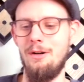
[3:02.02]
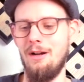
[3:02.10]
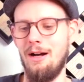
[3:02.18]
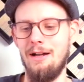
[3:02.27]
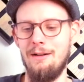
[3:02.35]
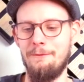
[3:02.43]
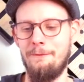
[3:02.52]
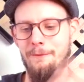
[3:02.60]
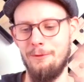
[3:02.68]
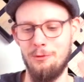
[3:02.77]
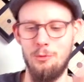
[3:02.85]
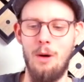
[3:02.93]
I have
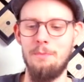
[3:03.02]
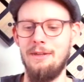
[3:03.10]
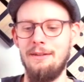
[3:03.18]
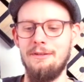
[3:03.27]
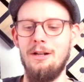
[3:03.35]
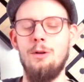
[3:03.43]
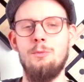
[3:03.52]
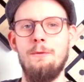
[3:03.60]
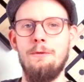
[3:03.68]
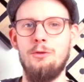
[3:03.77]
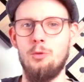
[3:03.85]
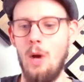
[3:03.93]
swapped this out
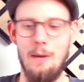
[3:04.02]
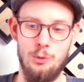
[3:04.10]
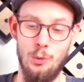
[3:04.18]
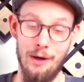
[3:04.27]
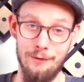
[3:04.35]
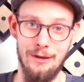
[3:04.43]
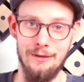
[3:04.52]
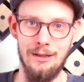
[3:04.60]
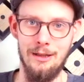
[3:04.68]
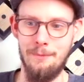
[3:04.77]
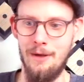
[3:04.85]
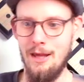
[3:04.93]
with a strap drive
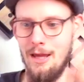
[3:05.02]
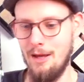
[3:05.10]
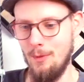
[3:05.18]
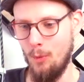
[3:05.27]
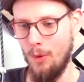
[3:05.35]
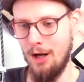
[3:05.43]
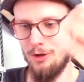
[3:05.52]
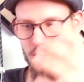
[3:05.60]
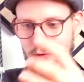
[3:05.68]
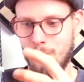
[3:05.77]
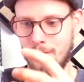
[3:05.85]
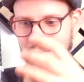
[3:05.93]
setup,
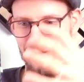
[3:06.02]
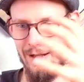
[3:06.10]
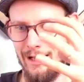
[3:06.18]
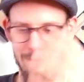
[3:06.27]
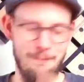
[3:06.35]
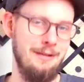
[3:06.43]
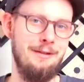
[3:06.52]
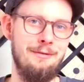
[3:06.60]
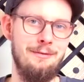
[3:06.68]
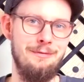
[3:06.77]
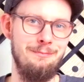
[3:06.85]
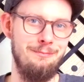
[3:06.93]
which was a little bit
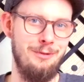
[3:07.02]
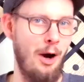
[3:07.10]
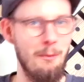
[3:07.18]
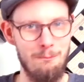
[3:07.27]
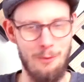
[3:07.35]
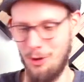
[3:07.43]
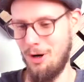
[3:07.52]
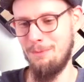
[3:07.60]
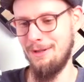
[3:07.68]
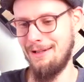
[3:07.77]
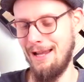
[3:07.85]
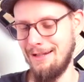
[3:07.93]
more
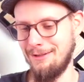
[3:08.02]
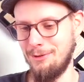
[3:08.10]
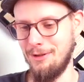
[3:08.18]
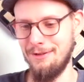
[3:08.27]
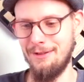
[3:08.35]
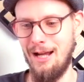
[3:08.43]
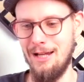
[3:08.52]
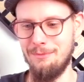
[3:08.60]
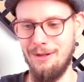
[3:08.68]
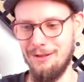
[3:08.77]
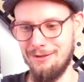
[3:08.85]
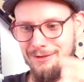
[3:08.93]
complicated to design,
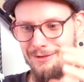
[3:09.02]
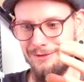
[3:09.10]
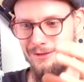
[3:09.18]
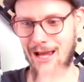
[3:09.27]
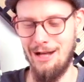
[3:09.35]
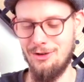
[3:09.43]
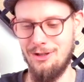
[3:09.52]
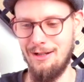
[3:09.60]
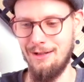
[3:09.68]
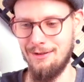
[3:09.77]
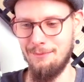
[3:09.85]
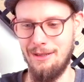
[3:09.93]
but
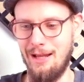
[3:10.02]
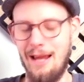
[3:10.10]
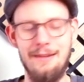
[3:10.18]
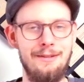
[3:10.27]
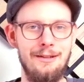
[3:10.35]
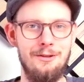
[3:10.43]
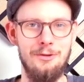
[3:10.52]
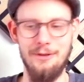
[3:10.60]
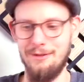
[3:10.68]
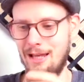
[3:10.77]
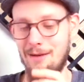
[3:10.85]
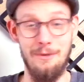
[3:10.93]
actually is a bit easier to
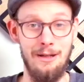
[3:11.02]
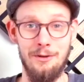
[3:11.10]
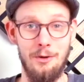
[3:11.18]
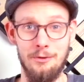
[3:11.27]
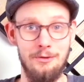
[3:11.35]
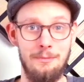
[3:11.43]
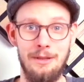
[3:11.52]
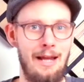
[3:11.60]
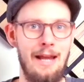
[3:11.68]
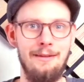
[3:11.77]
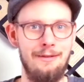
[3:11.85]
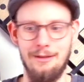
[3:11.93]
assemble and also a
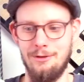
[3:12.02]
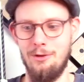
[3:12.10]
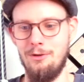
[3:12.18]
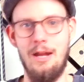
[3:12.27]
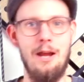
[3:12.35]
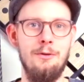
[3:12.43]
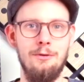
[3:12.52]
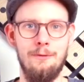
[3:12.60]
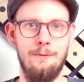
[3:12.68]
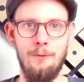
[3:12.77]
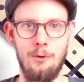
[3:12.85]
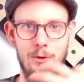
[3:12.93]
bit easier to use
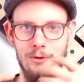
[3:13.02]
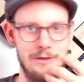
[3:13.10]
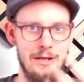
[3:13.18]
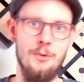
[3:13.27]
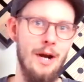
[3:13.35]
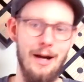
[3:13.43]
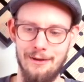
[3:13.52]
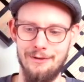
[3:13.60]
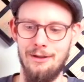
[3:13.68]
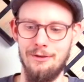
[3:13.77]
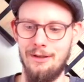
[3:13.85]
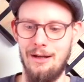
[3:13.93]
for you guys
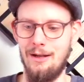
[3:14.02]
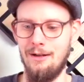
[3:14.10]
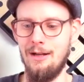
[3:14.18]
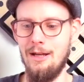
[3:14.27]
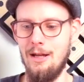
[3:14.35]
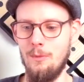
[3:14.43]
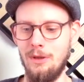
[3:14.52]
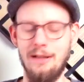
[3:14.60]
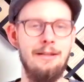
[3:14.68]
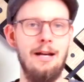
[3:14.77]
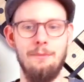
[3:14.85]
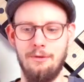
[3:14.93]
out there when
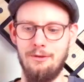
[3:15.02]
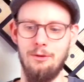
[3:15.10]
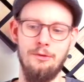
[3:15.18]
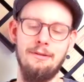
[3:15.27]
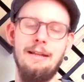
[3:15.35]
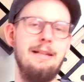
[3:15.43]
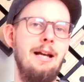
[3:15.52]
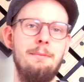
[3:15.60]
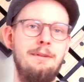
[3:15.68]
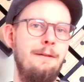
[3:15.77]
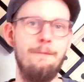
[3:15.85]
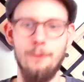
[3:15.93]
it comes to setting
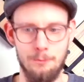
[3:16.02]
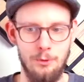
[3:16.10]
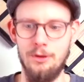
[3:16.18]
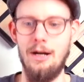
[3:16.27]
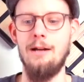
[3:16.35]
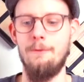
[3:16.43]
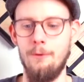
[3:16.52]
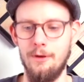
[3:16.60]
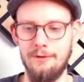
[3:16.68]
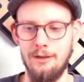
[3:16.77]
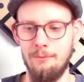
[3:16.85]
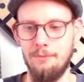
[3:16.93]
up the footboard height, for
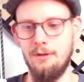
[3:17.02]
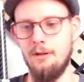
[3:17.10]
example.